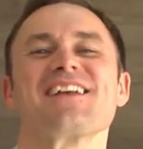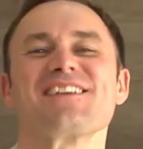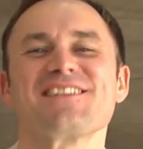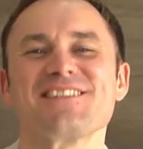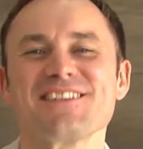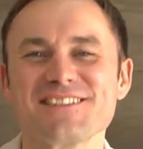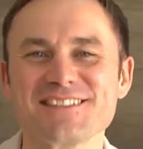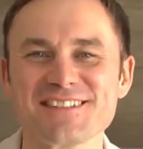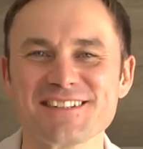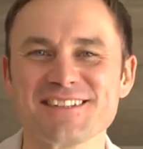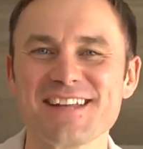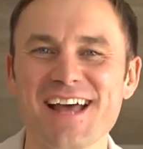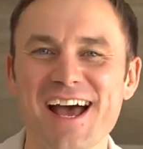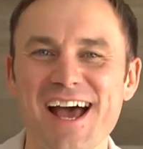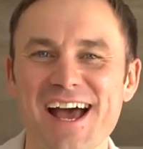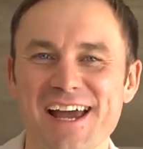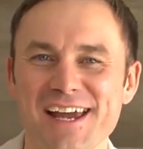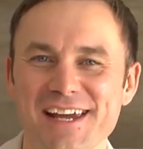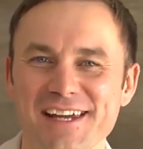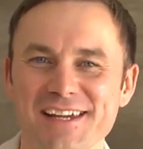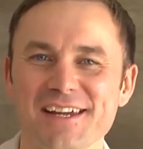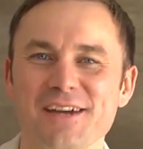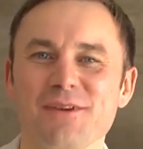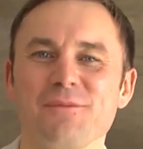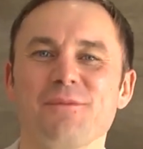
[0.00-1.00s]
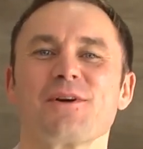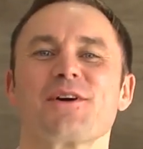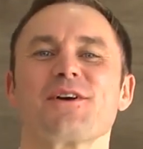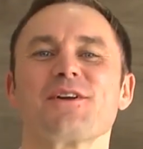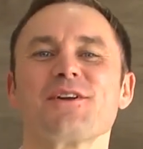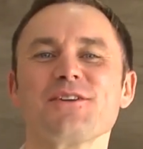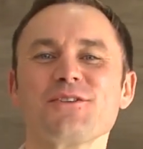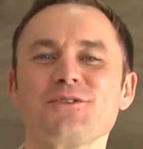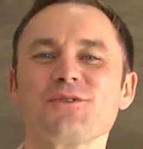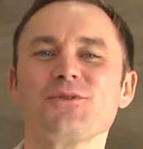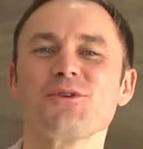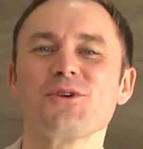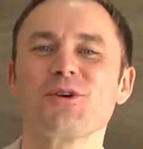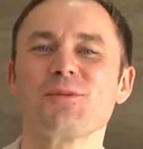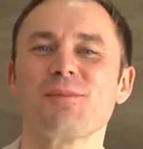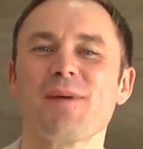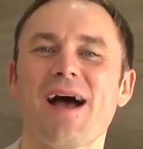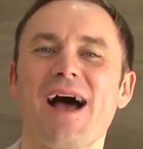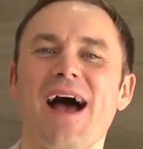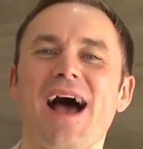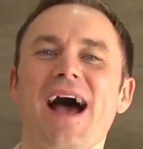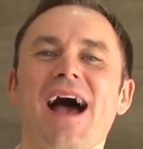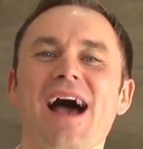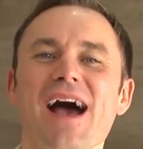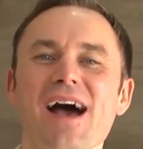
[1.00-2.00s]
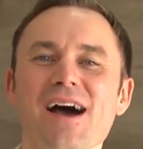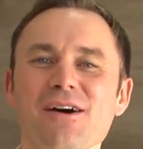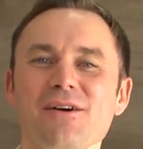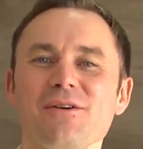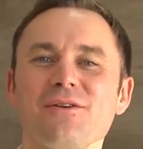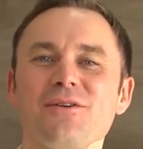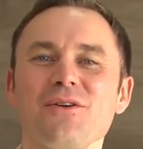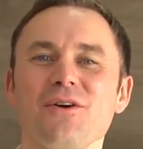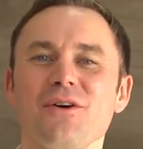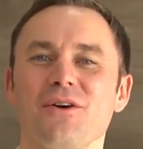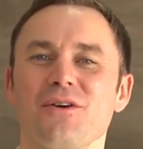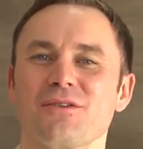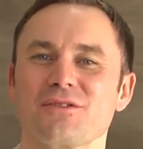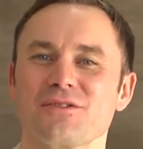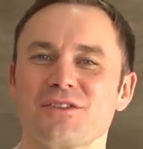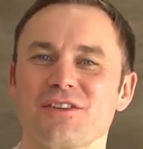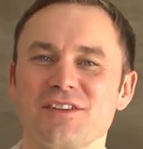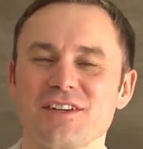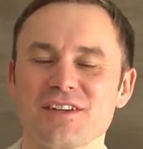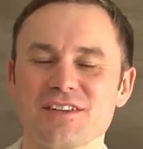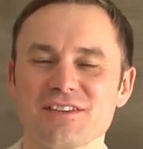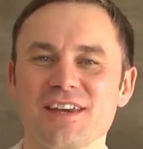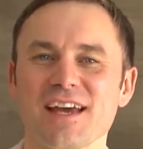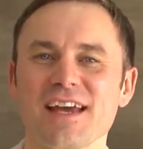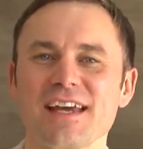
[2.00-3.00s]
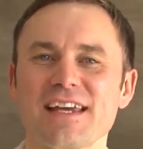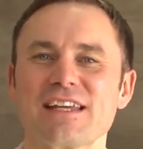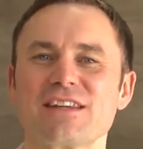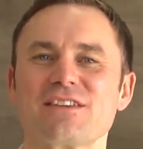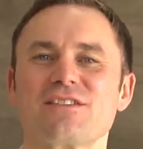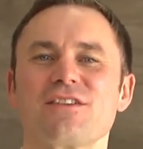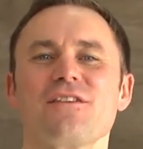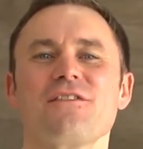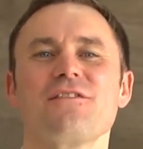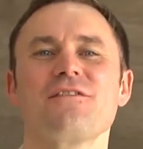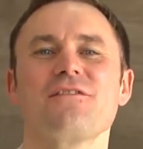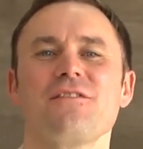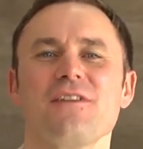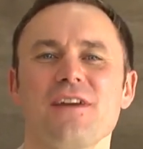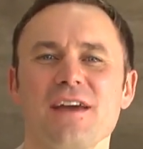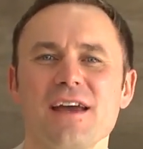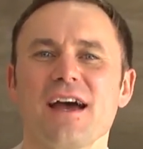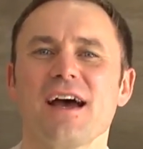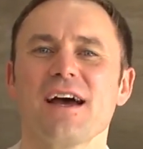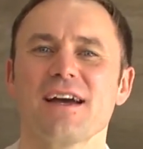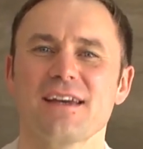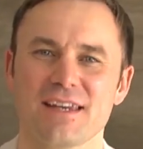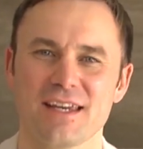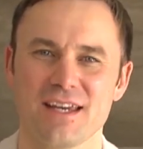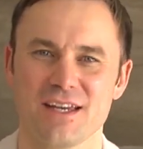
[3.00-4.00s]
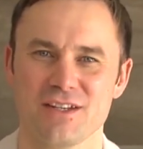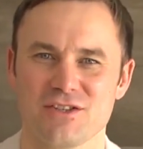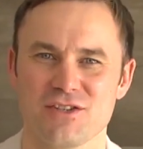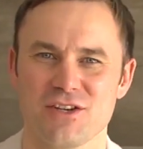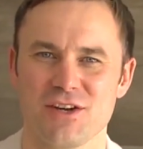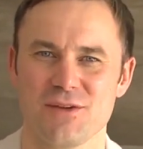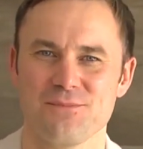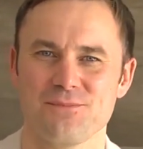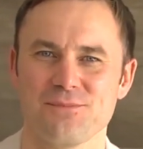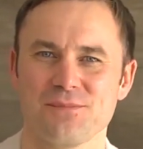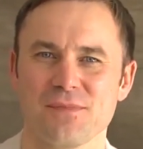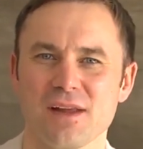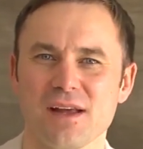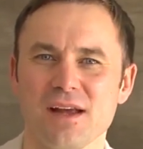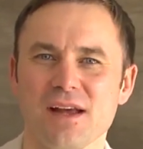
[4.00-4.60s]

So today we're going to talk about how long does it take to fit a kitchen.